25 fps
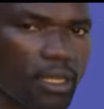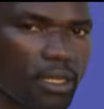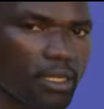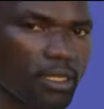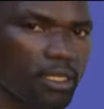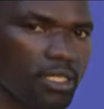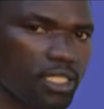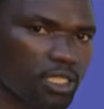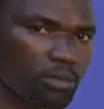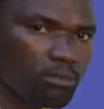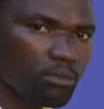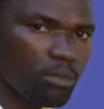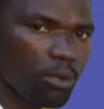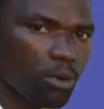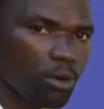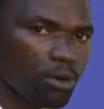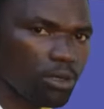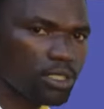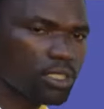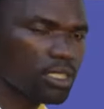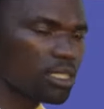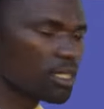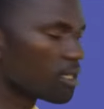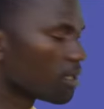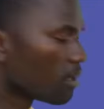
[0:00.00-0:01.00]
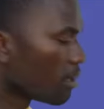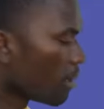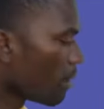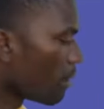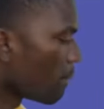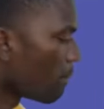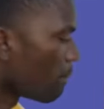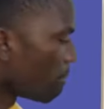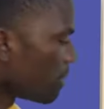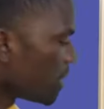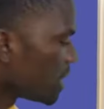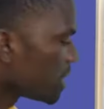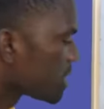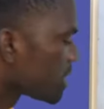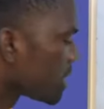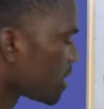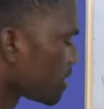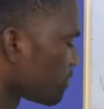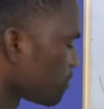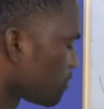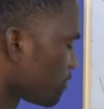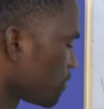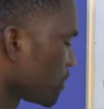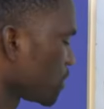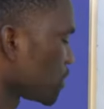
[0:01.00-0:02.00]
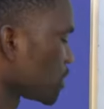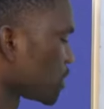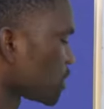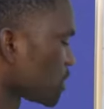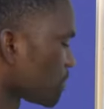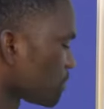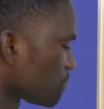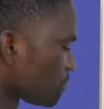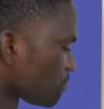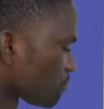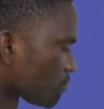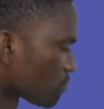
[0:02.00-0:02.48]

eat both meat and fish.